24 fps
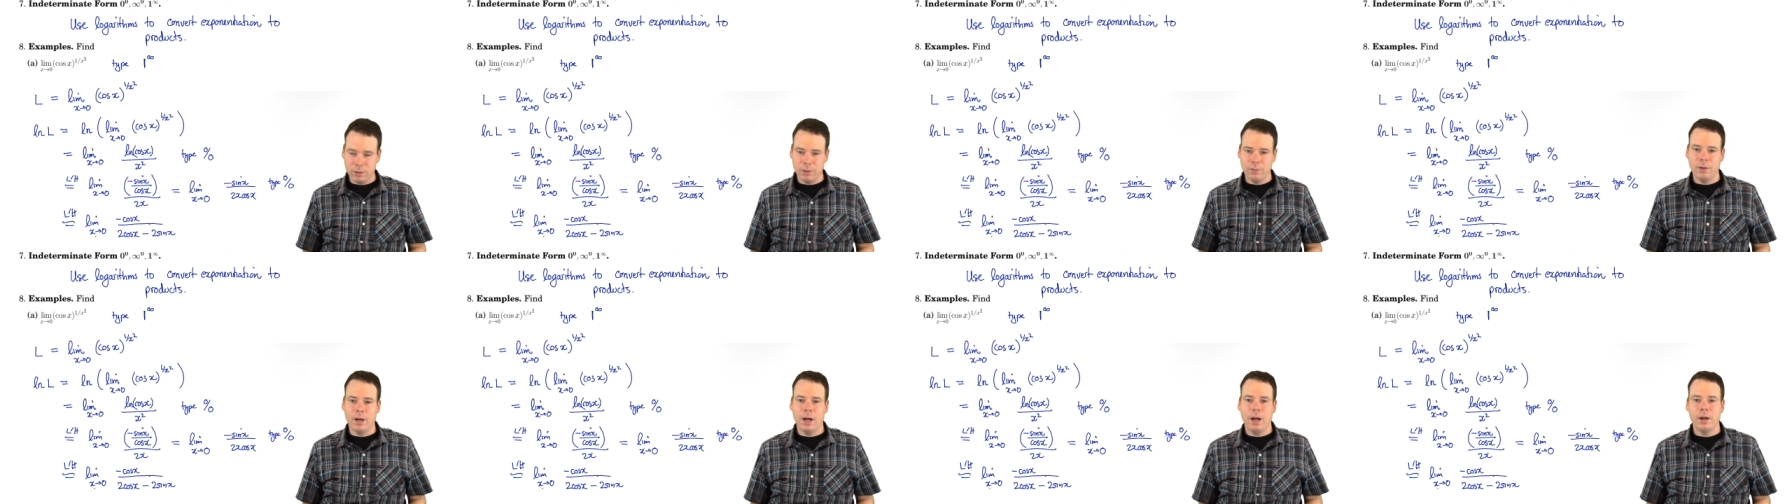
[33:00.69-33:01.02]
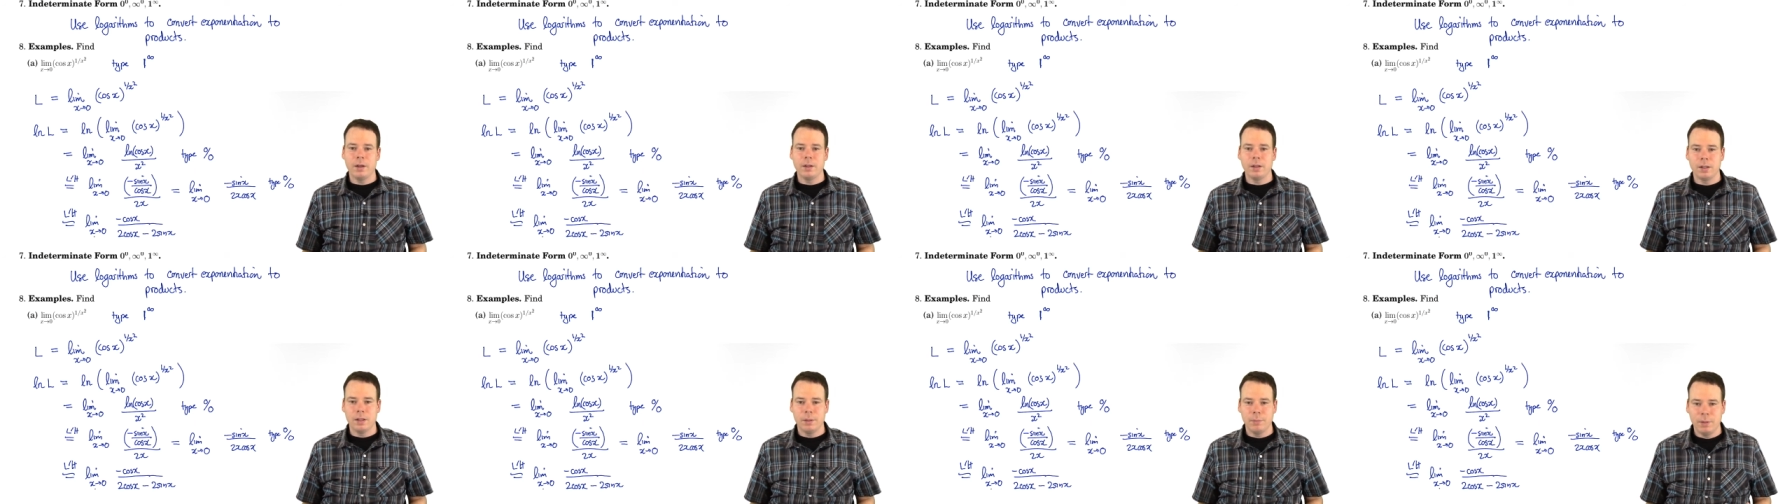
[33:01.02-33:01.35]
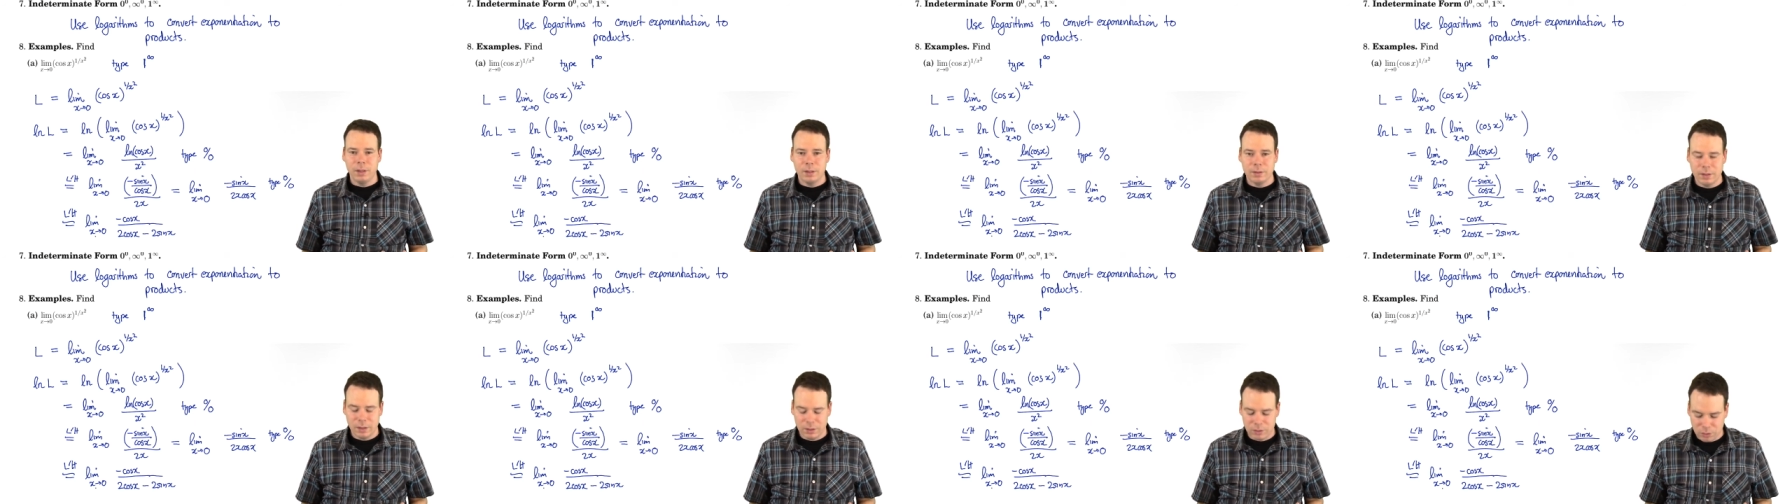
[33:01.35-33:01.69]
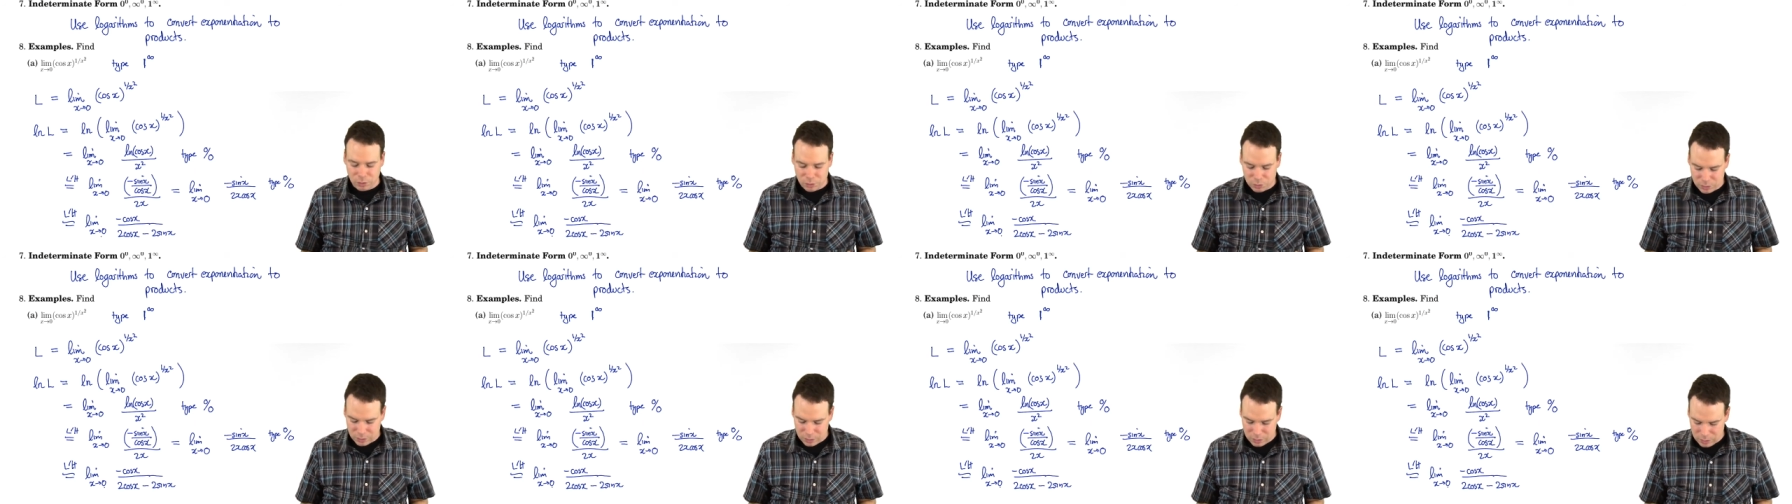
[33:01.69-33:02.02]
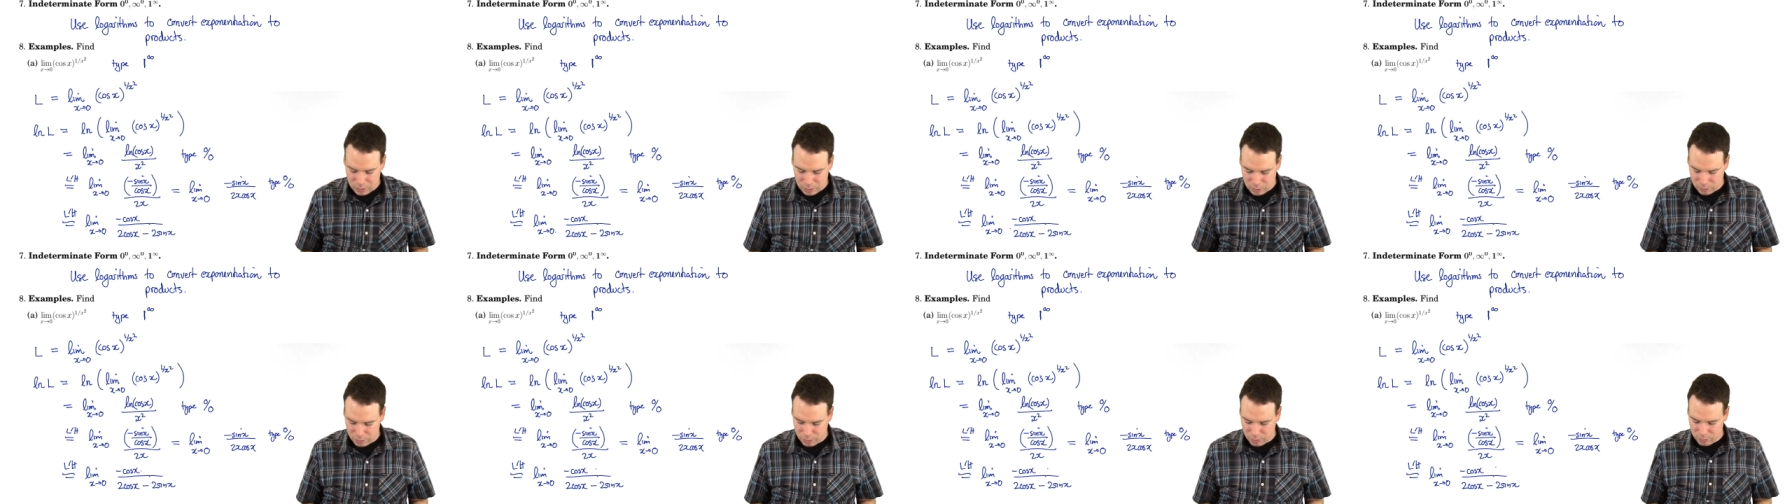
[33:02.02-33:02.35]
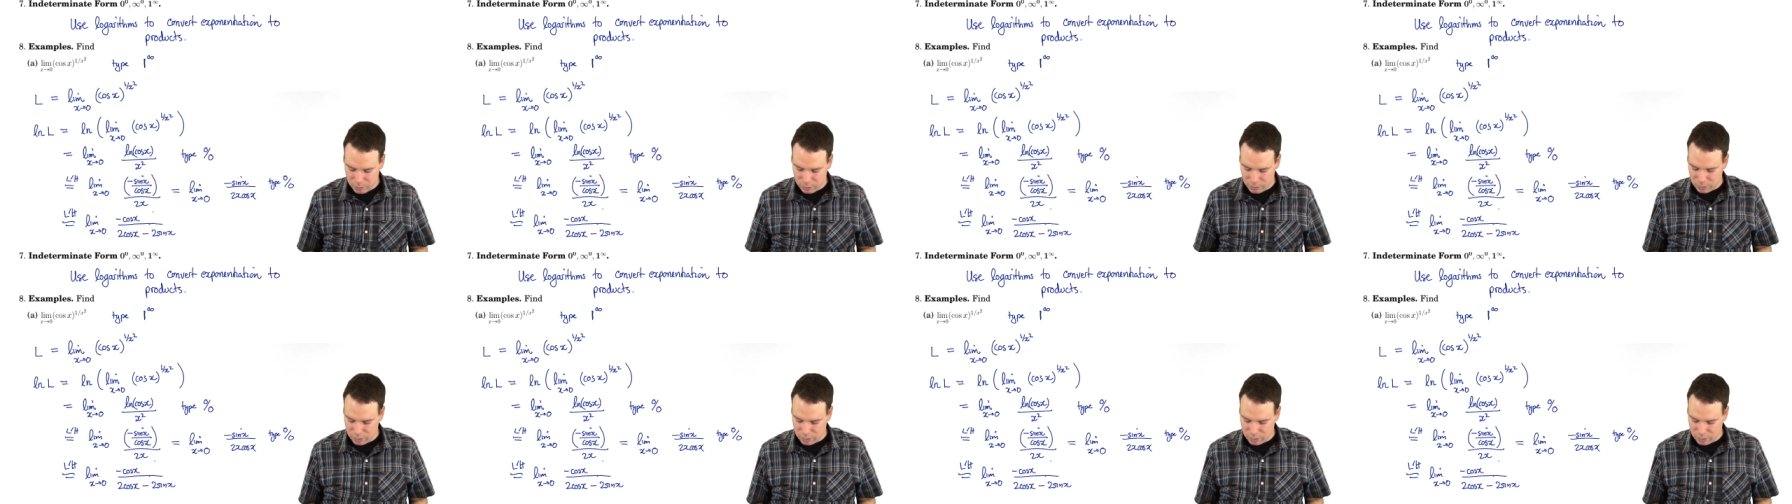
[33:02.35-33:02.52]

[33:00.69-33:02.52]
the value, the limit as x goes to 0,